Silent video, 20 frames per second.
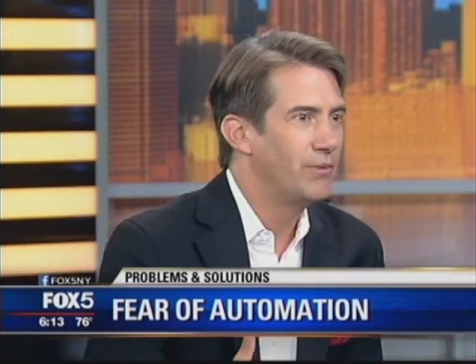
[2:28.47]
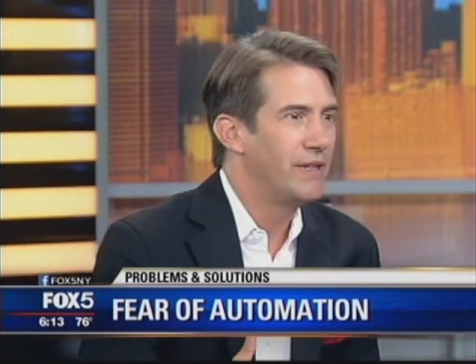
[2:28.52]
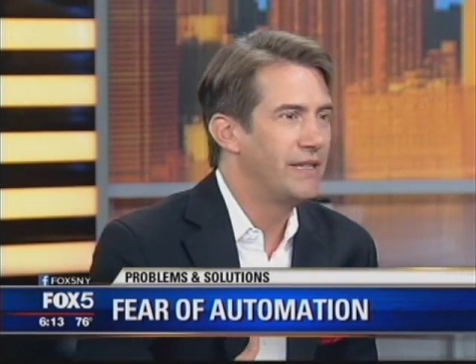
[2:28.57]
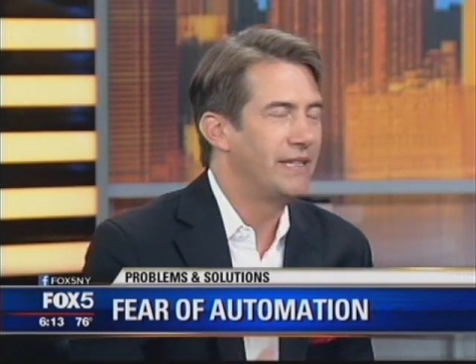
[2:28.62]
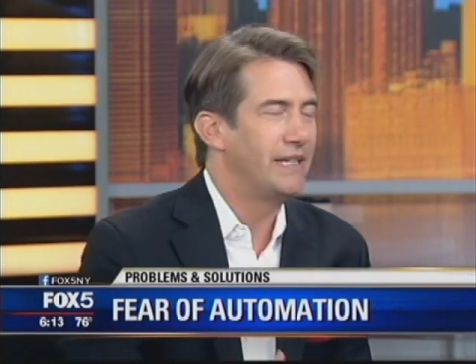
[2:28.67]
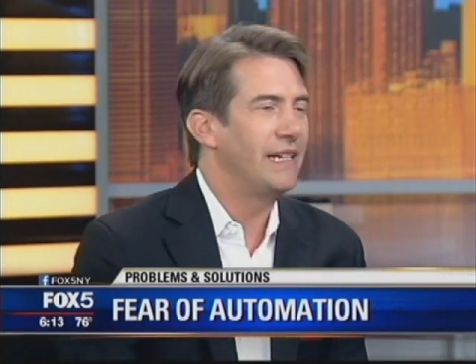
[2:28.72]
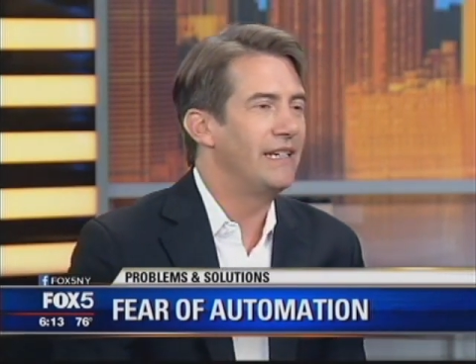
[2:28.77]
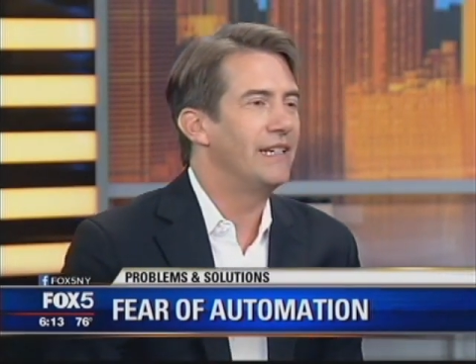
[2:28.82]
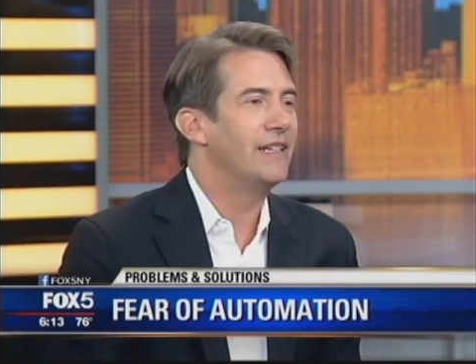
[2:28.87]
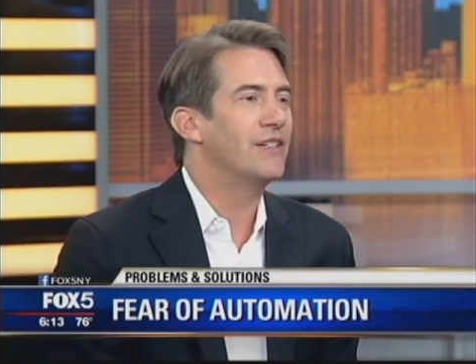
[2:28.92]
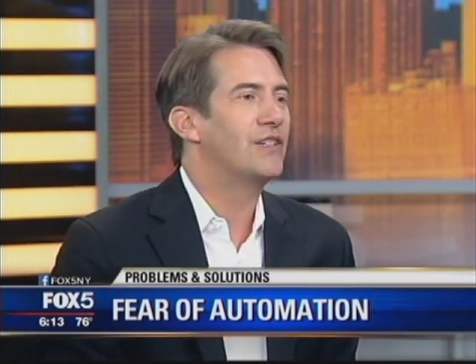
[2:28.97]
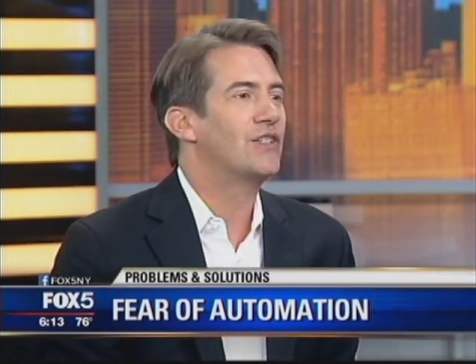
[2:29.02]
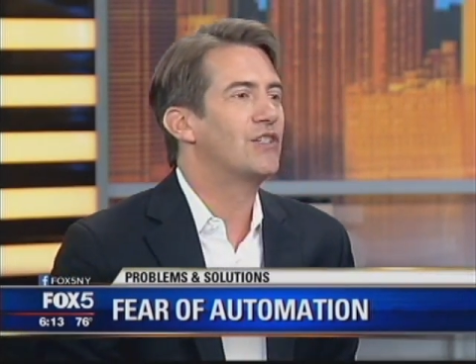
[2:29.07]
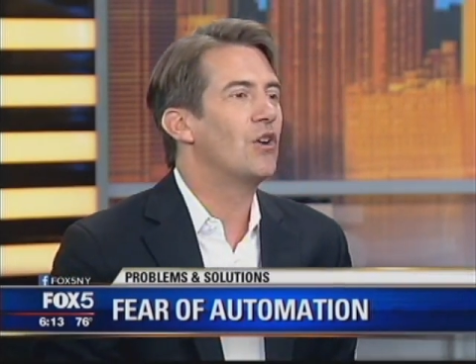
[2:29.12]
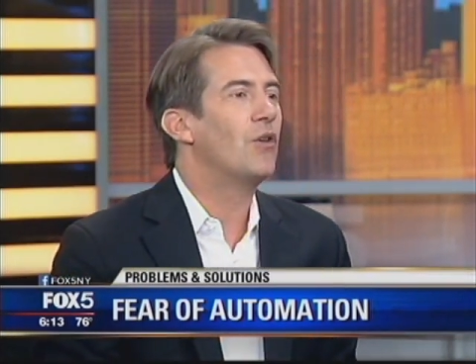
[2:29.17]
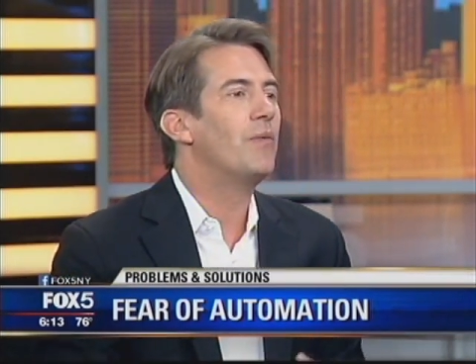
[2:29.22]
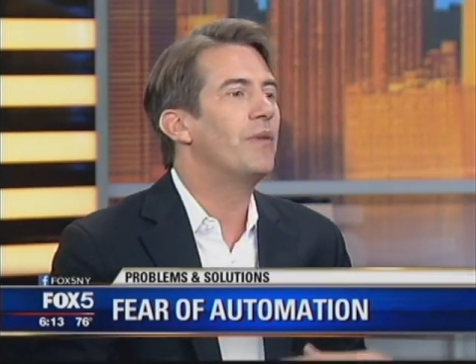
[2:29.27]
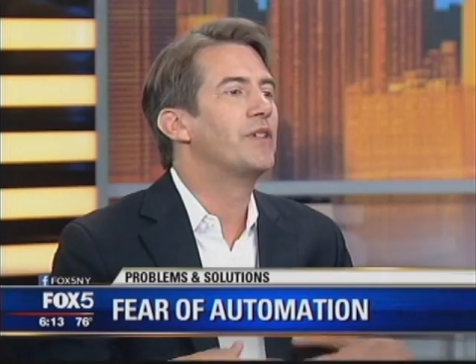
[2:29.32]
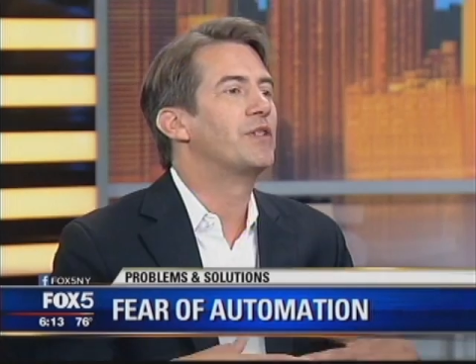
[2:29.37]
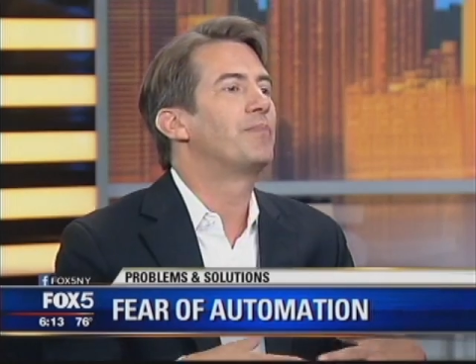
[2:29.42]
we see in
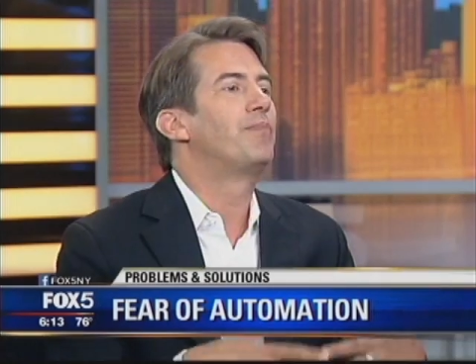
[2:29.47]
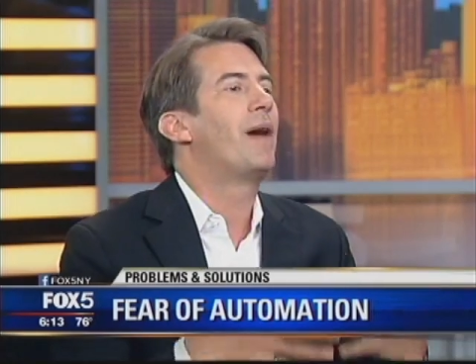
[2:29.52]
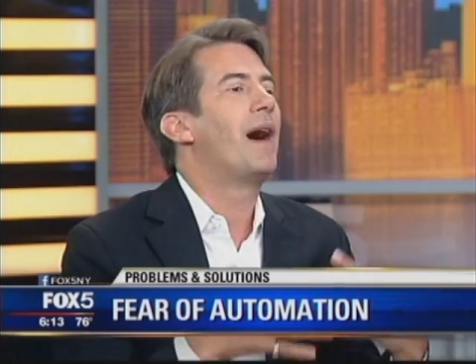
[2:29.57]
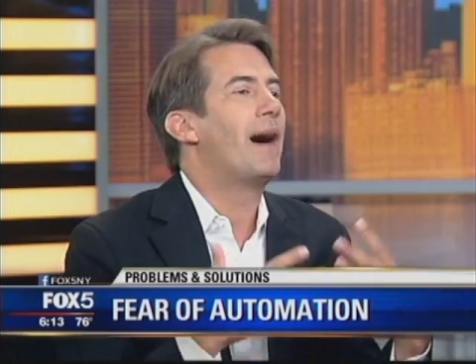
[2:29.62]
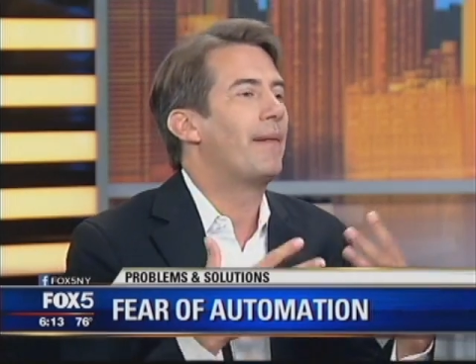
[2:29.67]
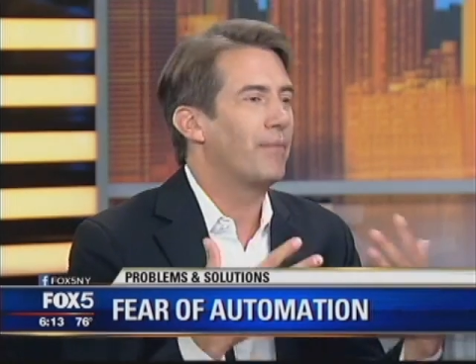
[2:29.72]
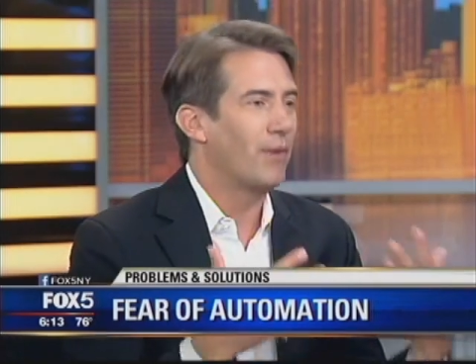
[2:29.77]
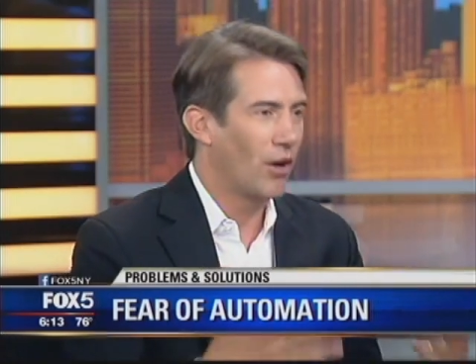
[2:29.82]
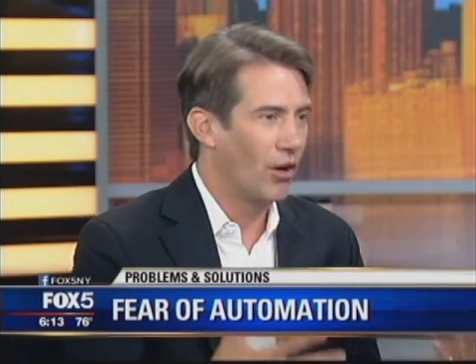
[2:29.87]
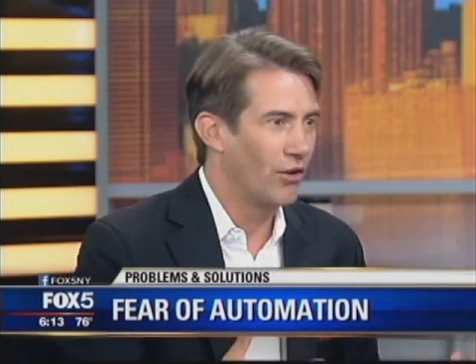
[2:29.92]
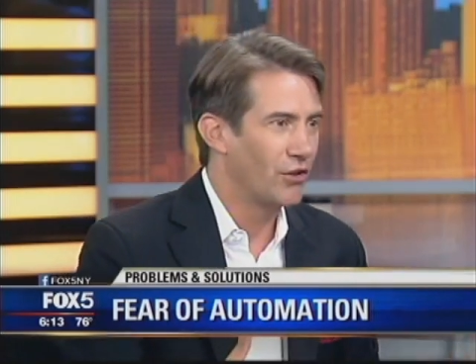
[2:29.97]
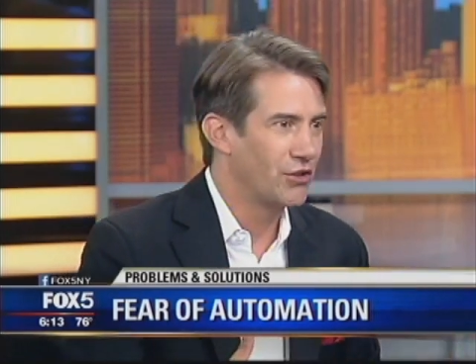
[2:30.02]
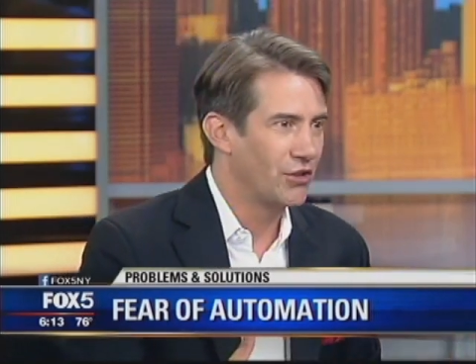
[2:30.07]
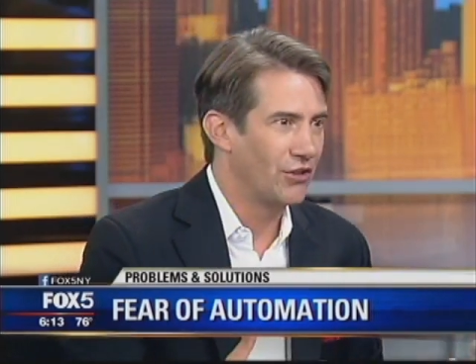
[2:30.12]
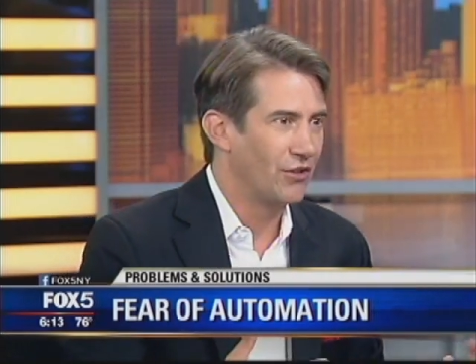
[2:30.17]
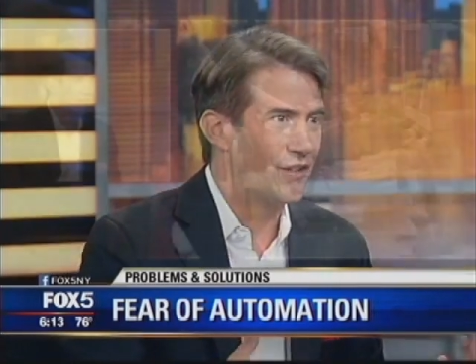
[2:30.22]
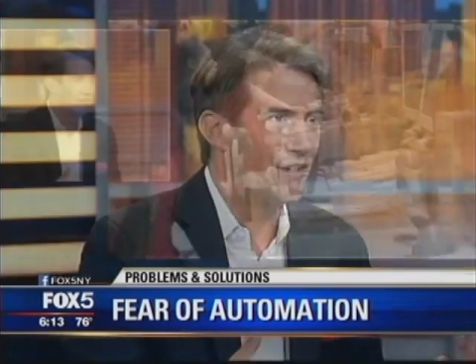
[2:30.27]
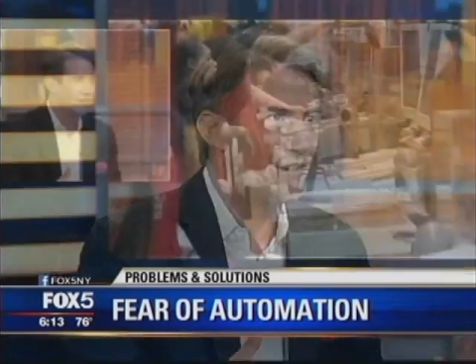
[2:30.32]
so much pop culture,